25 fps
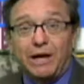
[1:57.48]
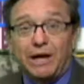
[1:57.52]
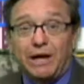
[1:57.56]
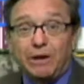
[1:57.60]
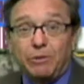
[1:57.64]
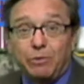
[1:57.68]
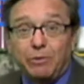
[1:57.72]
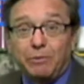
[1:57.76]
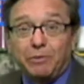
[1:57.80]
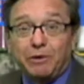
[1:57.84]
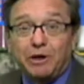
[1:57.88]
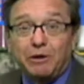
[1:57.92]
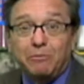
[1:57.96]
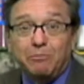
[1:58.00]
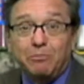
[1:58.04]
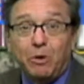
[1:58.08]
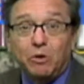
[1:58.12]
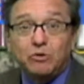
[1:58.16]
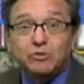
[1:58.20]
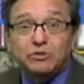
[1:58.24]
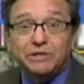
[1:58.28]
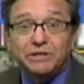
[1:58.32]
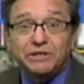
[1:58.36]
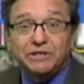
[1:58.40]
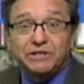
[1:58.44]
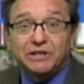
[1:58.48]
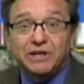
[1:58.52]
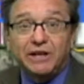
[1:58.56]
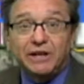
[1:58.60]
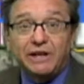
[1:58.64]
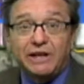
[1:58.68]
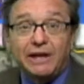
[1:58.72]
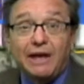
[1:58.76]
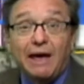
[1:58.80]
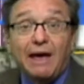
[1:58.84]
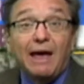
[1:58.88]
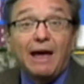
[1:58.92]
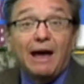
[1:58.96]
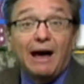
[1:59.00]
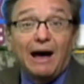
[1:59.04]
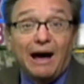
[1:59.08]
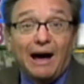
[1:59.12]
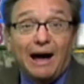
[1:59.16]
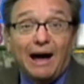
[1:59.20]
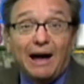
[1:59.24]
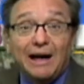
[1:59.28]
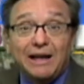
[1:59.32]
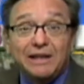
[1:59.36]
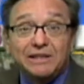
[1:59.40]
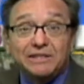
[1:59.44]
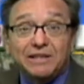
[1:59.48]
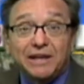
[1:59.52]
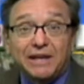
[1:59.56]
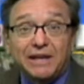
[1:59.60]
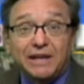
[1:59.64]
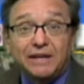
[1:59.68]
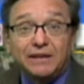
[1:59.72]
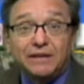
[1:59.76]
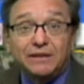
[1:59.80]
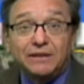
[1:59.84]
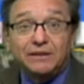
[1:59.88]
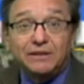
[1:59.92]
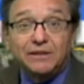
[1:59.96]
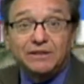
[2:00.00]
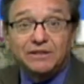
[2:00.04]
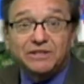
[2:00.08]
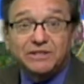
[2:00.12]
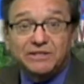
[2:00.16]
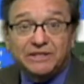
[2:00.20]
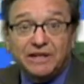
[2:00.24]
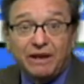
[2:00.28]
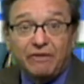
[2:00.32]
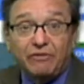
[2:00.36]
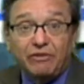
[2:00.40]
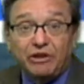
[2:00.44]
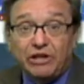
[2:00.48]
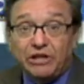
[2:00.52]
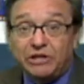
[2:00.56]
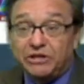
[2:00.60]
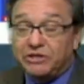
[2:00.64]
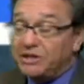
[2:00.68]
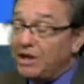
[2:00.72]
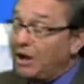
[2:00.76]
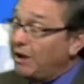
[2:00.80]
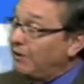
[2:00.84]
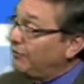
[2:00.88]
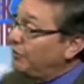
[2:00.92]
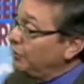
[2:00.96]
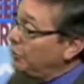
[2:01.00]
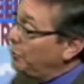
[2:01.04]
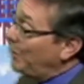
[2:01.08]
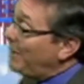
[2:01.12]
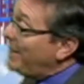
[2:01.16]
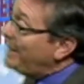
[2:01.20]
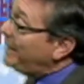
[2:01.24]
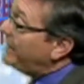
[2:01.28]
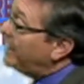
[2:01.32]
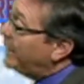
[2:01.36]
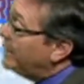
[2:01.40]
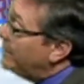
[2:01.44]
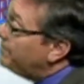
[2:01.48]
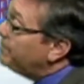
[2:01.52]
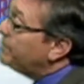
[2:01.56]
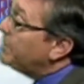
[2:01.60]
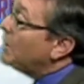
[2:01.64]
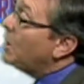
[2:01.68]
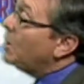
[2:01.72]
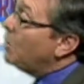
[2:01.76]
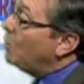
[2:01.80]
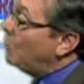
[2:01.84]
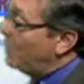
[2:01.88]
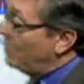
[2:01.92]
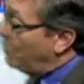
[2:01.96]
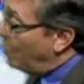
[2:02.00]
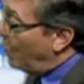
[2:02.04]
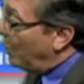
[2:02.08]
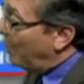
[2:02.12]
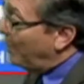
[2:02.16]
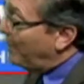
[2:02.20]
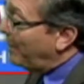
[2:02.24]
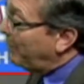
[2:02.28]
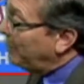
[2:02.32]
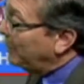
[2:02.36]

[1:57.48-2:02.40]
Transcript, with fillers: day. We become mostly sunny, highs in the 70s. Now for the weekend, we warm